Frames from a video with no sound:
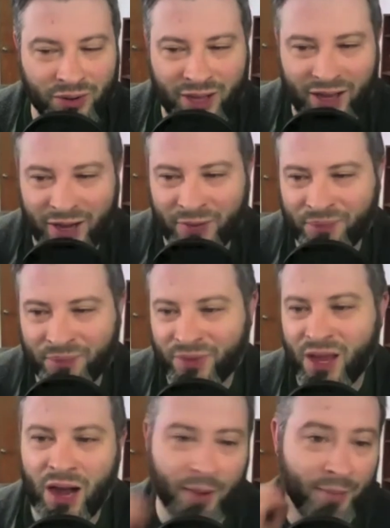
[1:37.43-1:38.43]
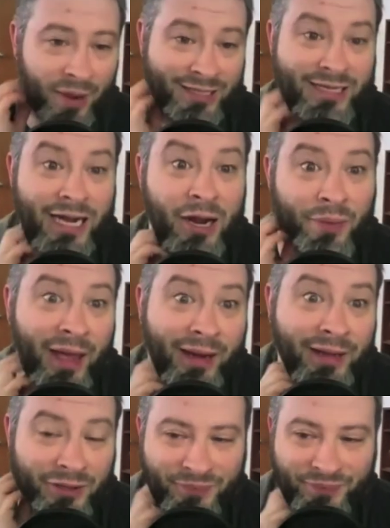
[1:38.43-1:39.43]
Okay. I'm not going to die on that
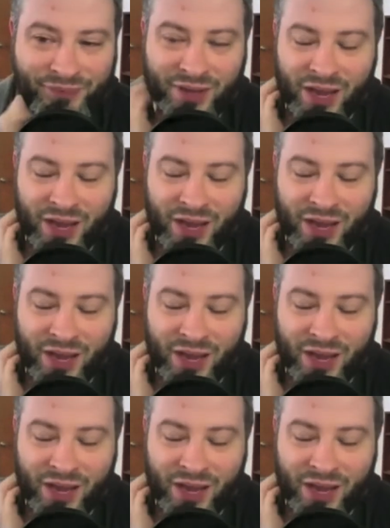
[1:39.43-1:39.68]
hill.